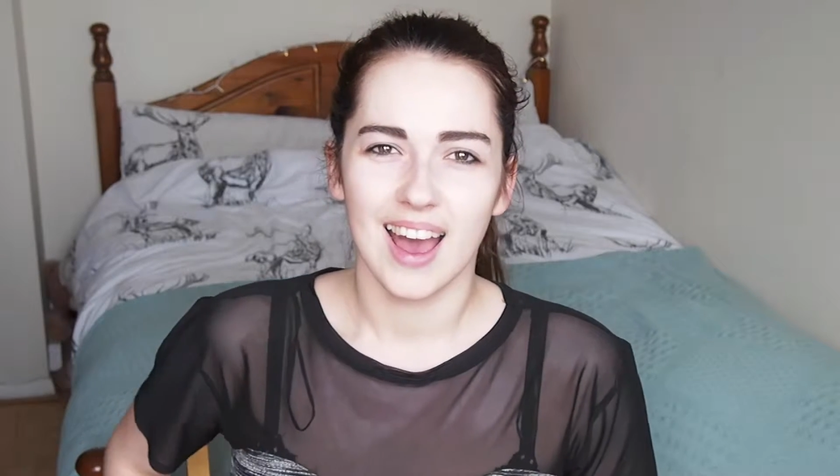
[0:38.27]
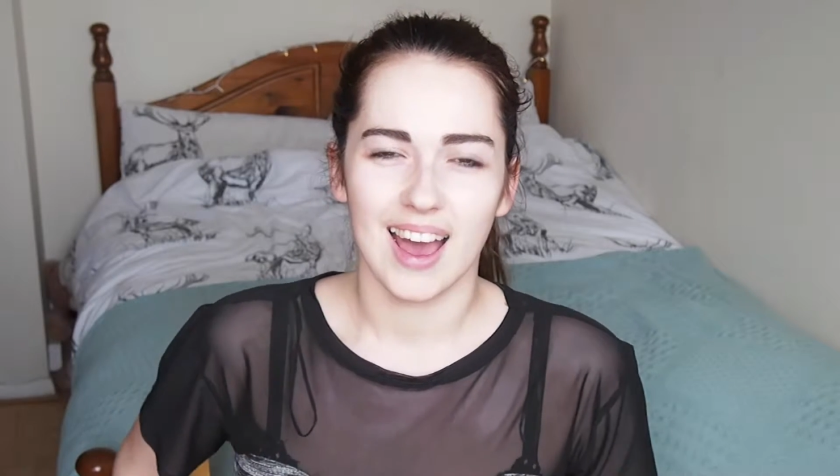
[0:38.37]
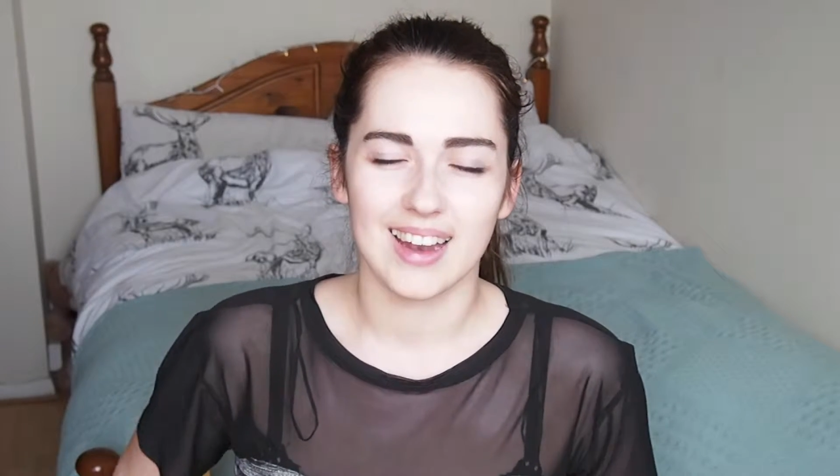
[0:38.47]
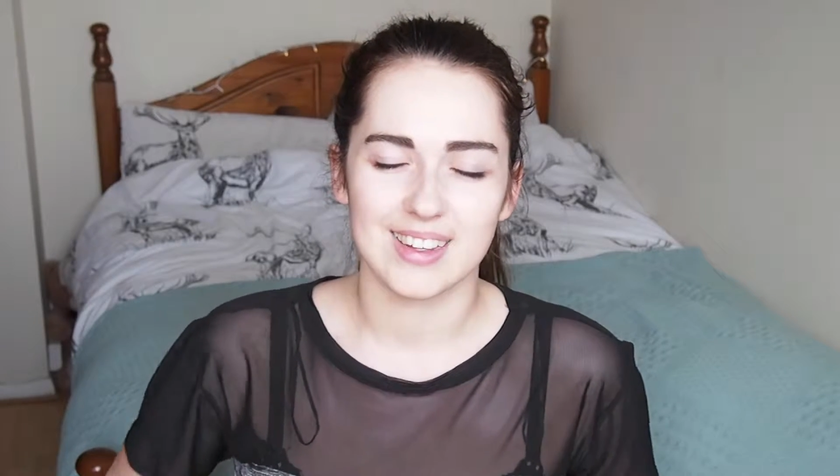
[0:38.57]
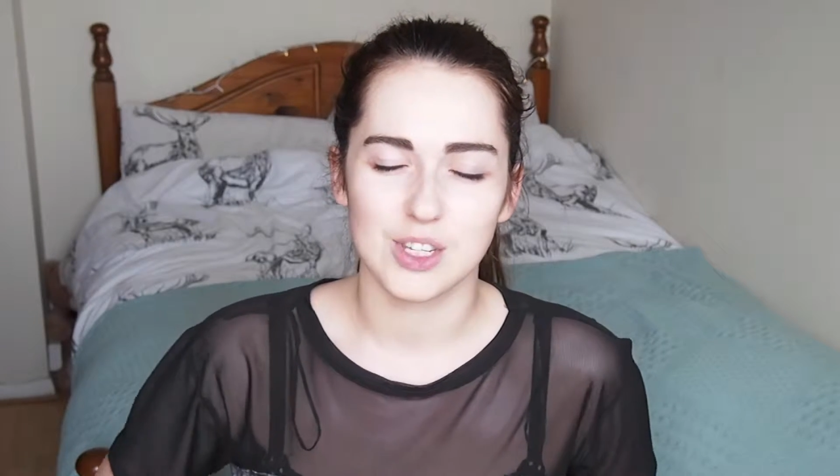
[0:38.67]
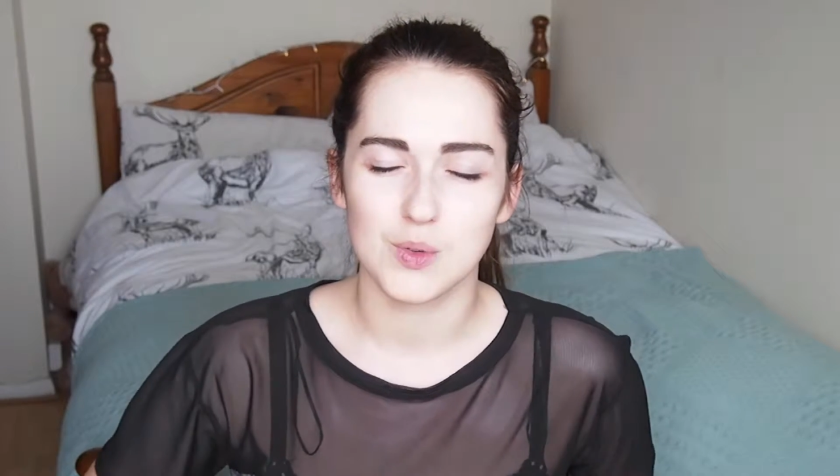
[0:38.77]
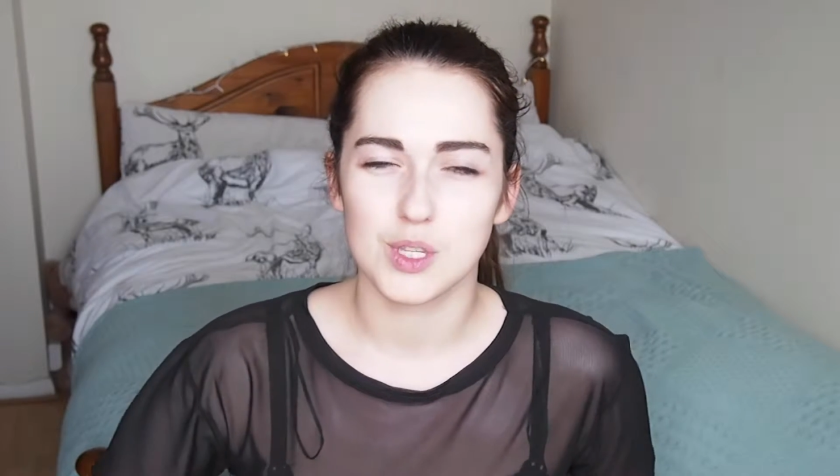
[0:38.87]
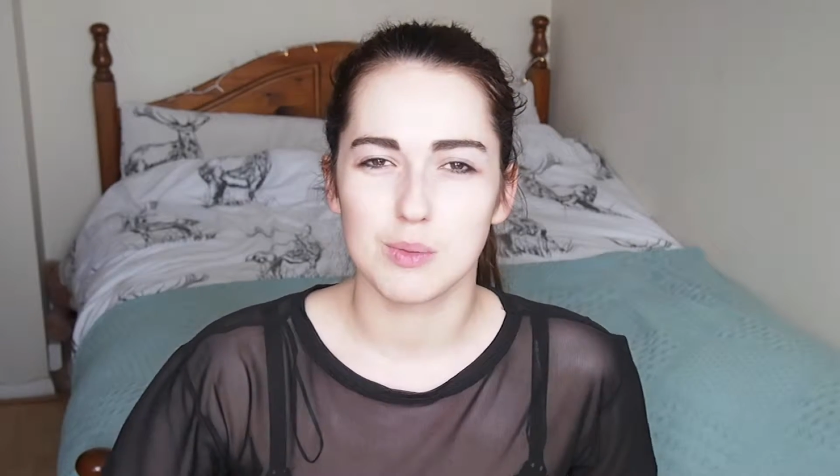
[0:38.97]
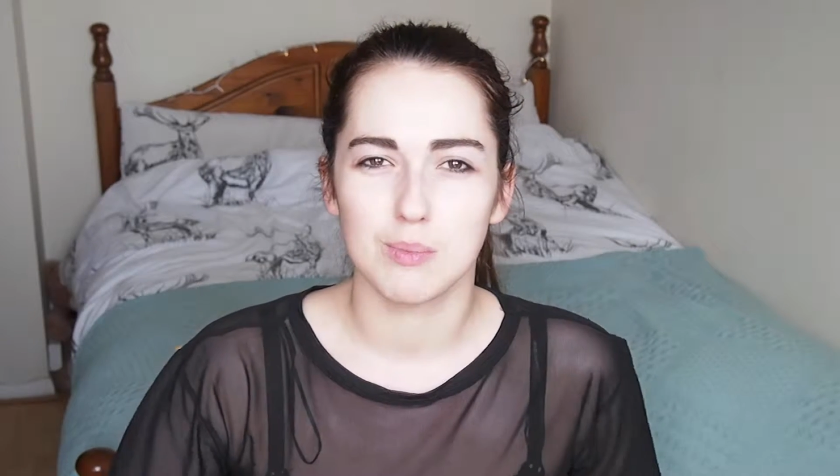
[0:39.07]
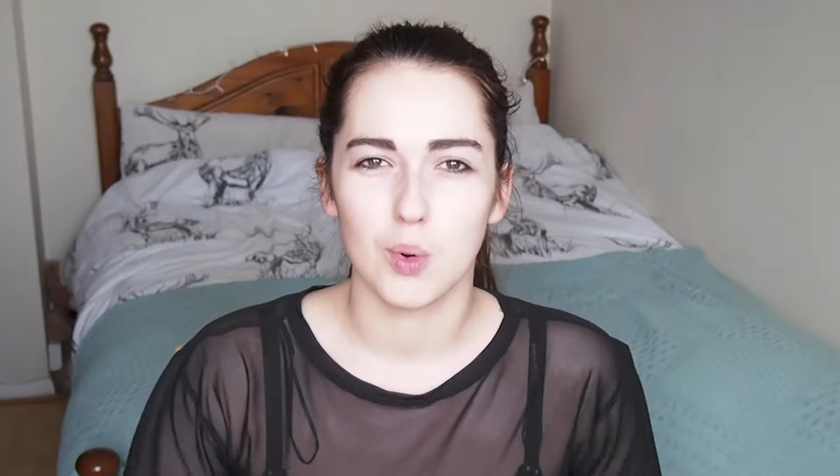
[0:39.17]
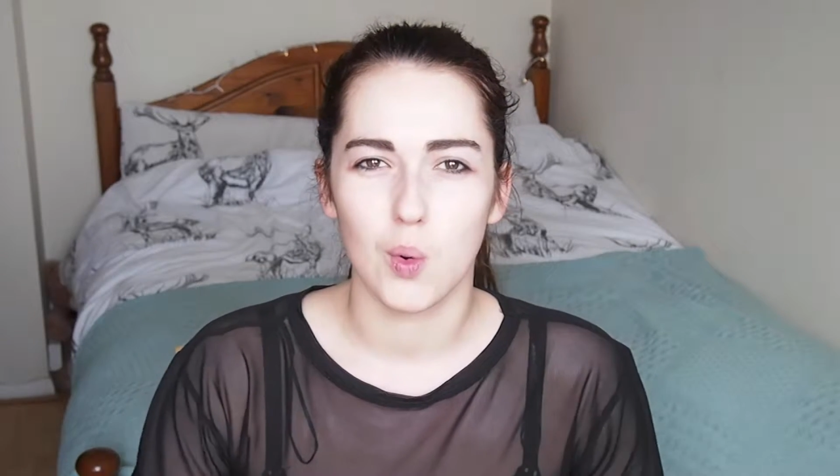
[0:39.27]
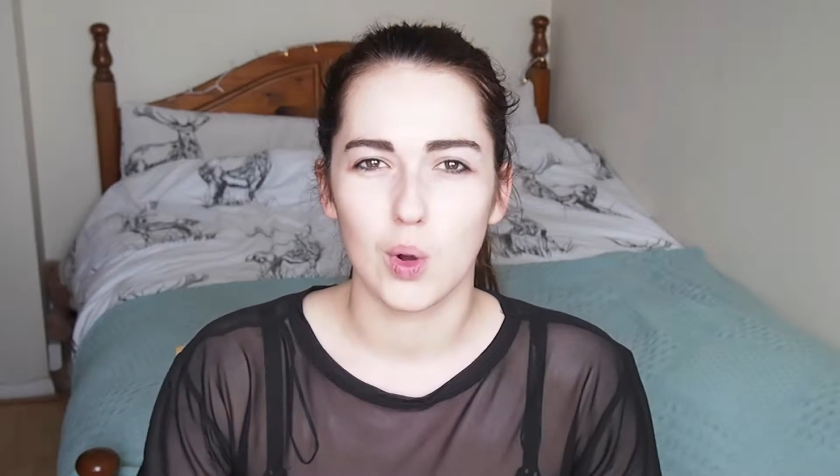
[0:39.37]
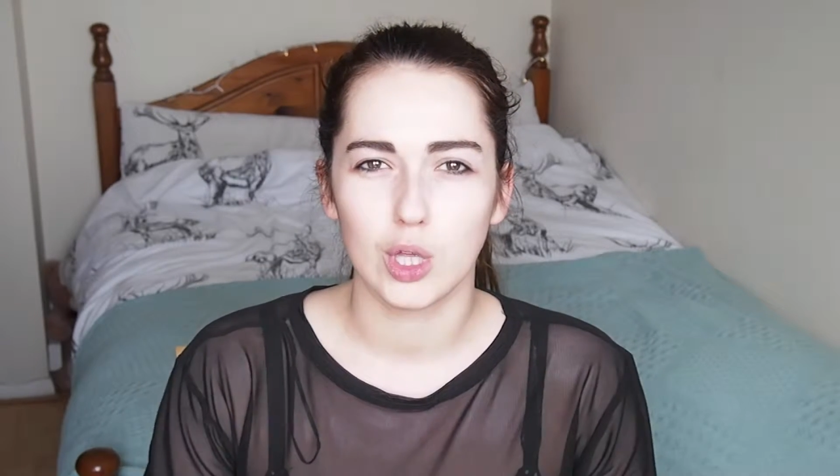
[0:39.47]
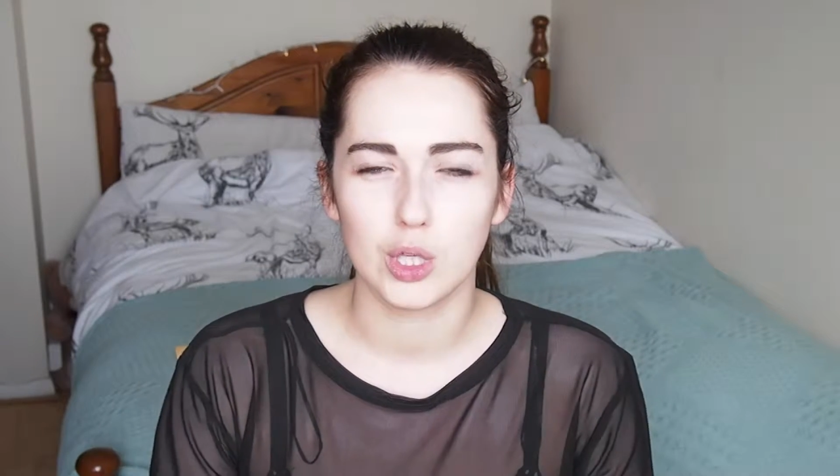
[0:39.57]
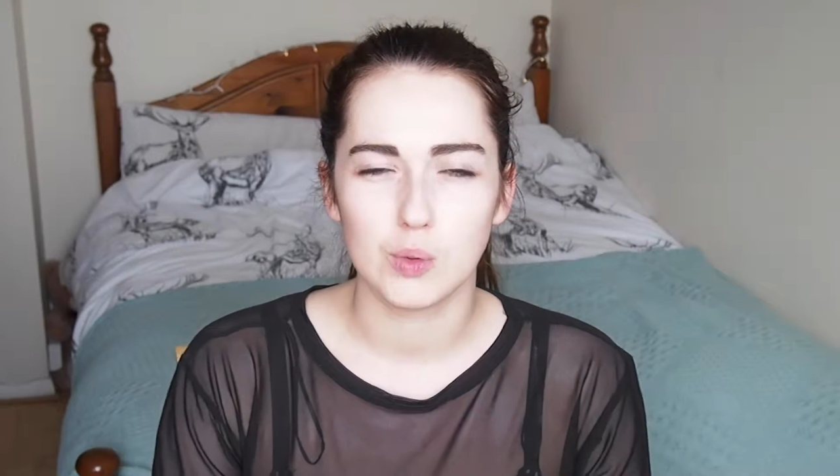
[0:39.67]
and do some
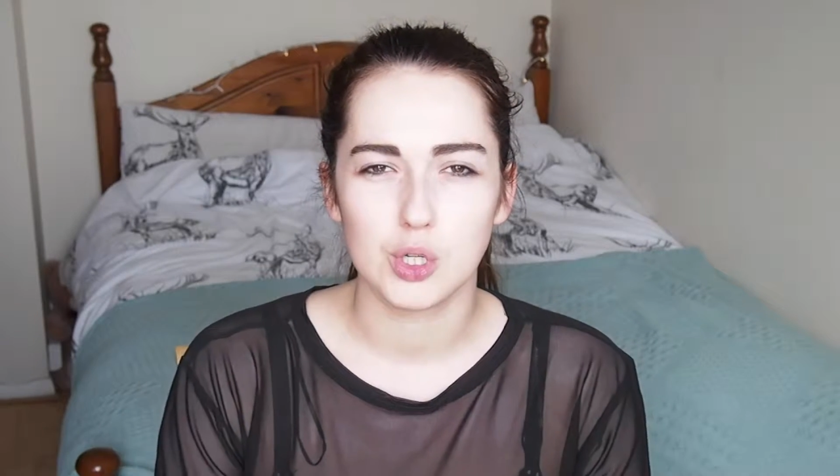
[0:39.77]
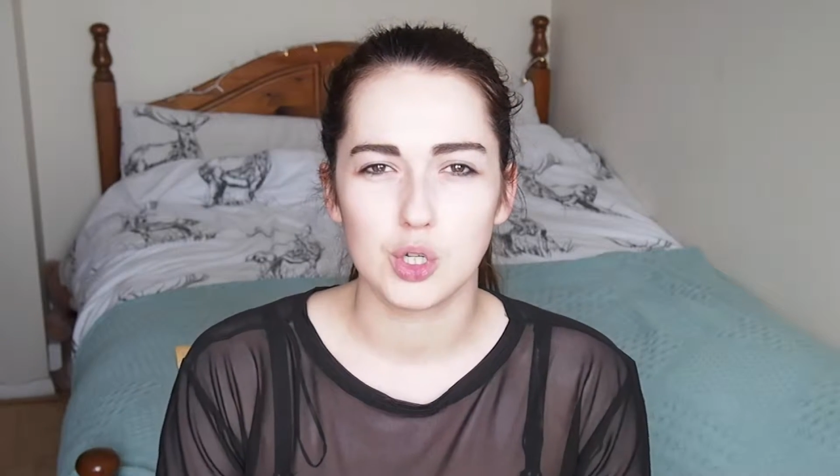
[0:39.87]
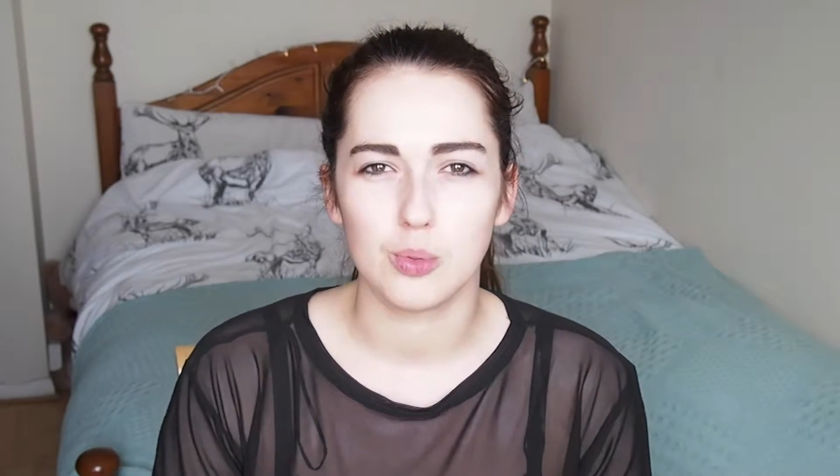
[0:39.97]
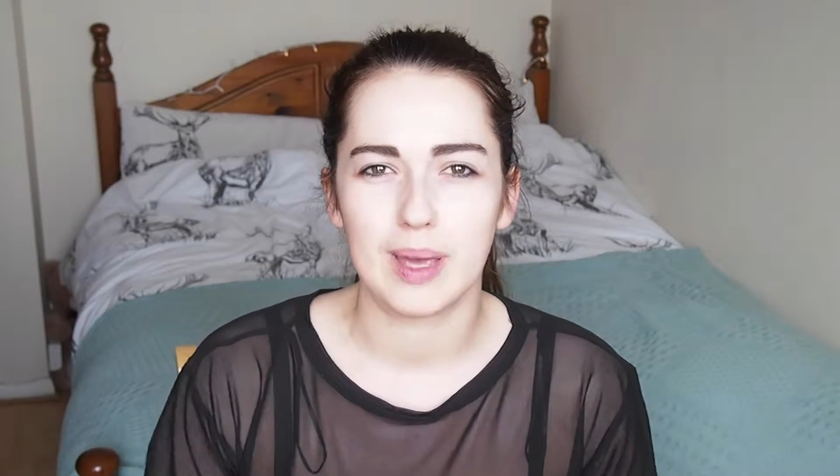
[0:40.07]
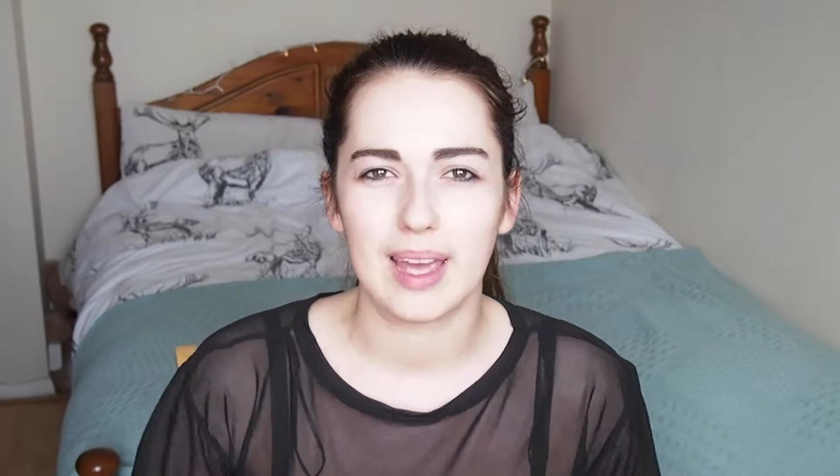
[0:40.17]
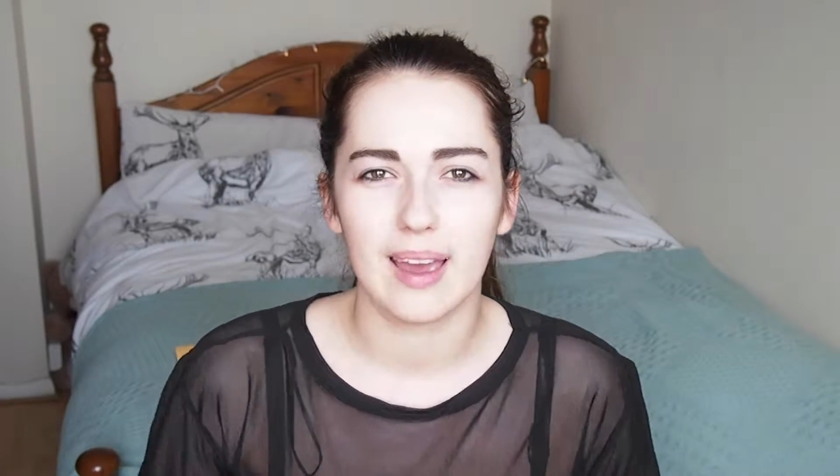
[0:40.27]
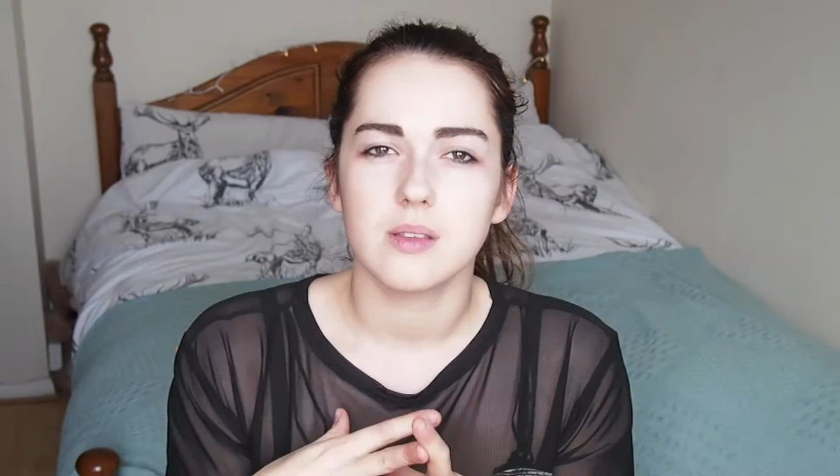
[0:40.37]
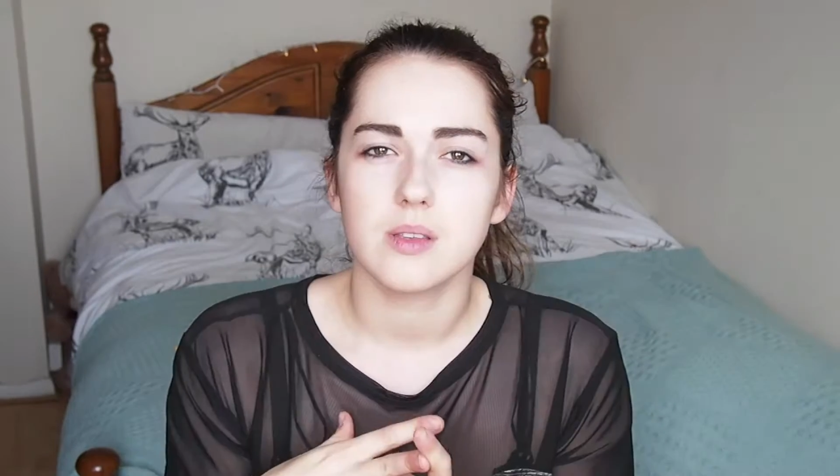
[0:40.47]
more YouTubing.